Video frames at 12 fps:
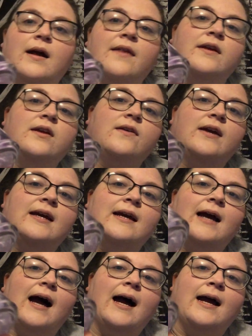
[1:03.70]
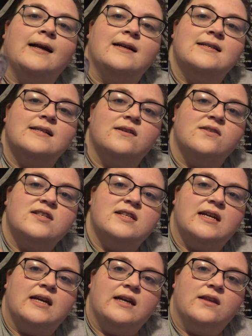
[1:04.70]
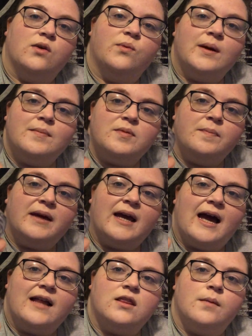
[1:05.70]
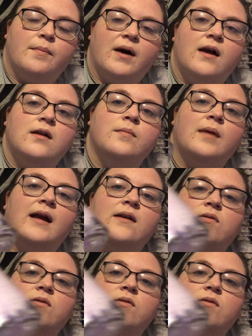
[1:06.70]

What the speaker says: I think you can kind of still see the whipped bit at the bottom. I don't